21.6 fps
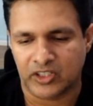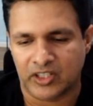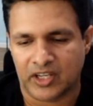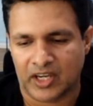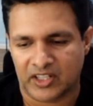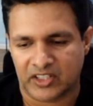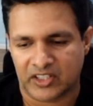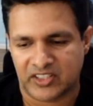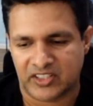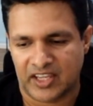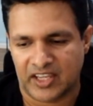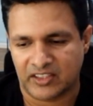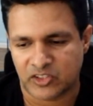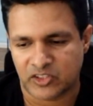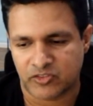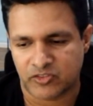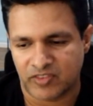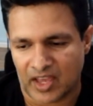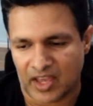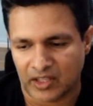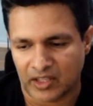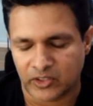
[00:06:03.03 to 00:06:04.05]
can kind of take this
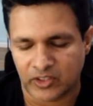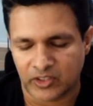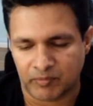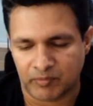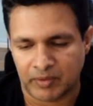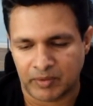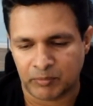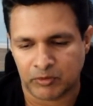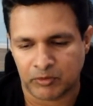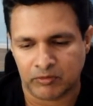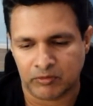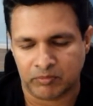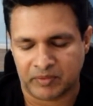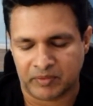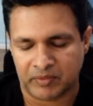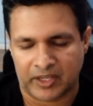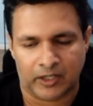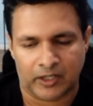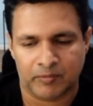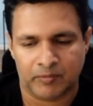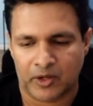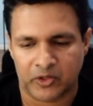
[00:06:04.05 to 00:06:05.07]
value that people
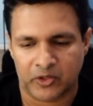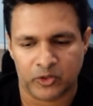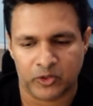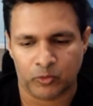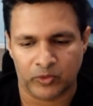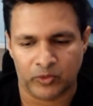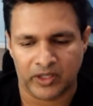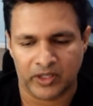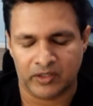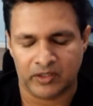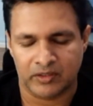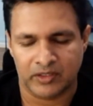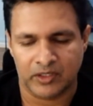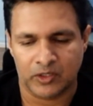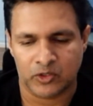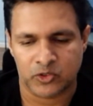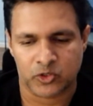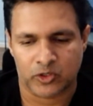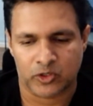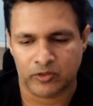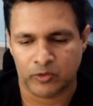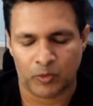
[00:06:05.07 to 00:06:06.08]
care about in the in you know
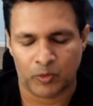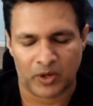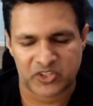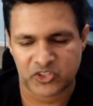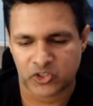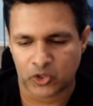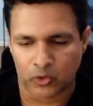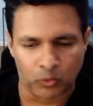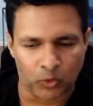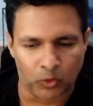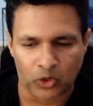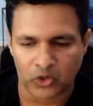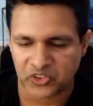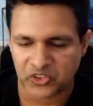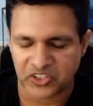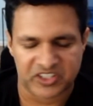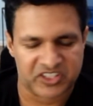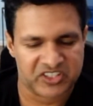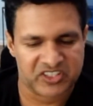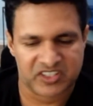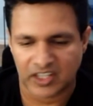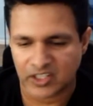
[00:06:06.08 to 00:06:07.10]
sort of the Western world in
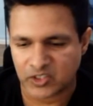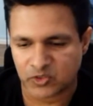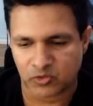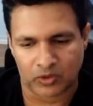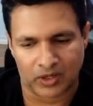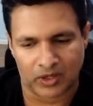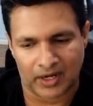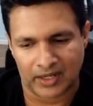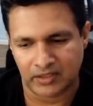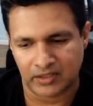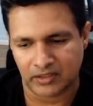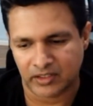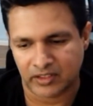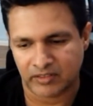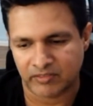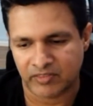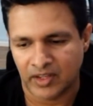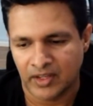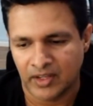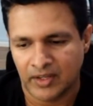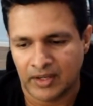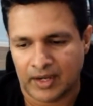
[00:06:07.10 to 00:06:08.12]
the states where I live
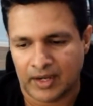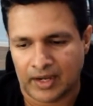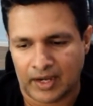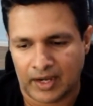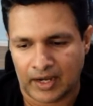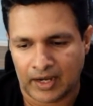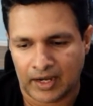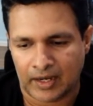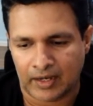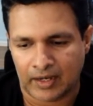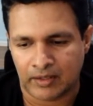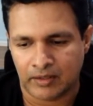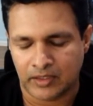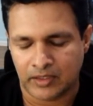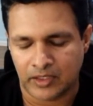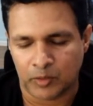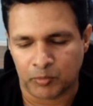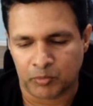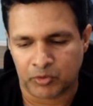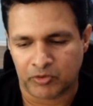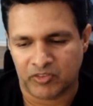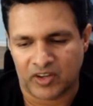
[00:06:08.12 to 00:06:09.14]
and you
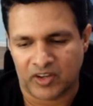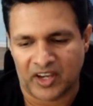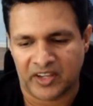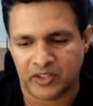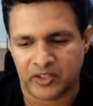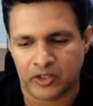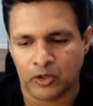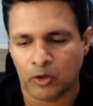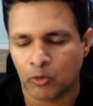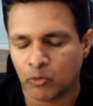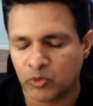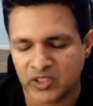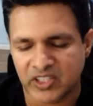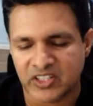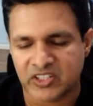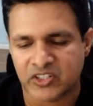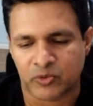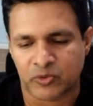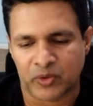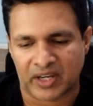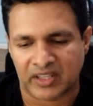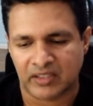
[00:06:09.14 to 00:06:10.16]
know provide a, a really
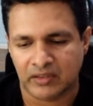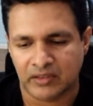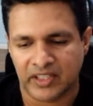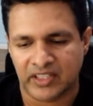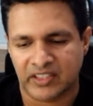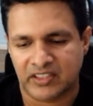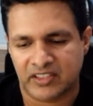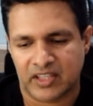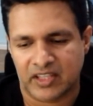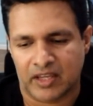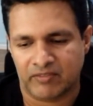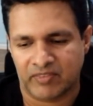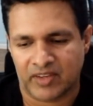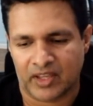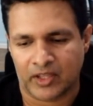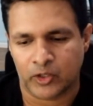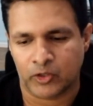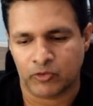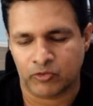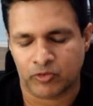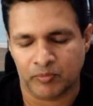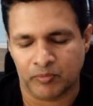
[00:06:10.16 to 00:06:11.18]
direct link to that
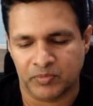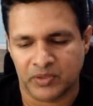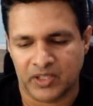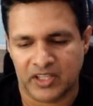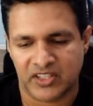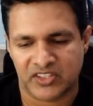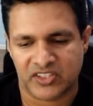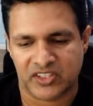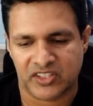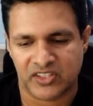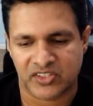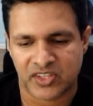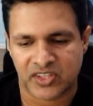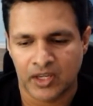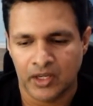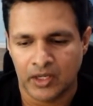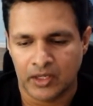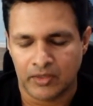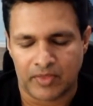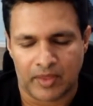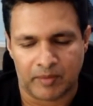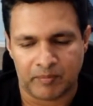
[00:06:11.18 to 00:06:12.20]
value from places
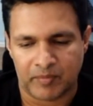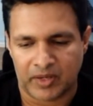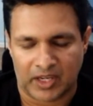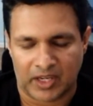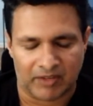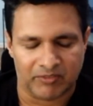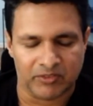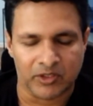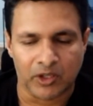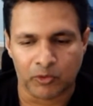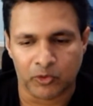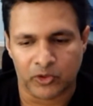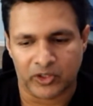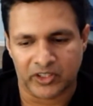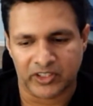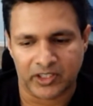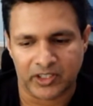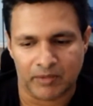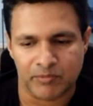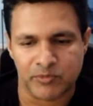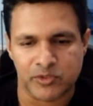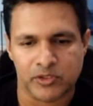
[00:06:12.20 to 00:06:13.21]
that may have lower
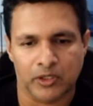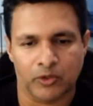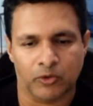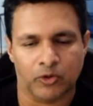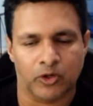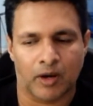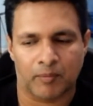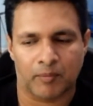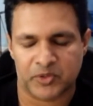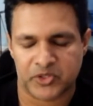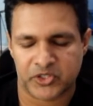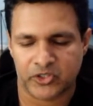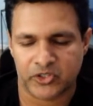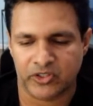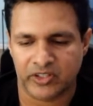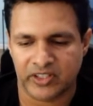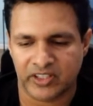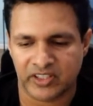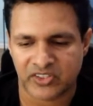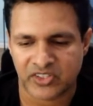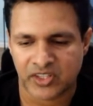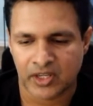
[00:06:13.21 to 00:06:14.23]
incomes, lower
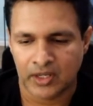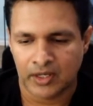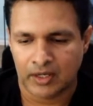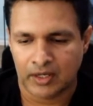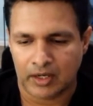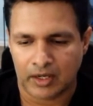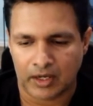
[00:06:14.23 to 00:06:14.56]
opportunities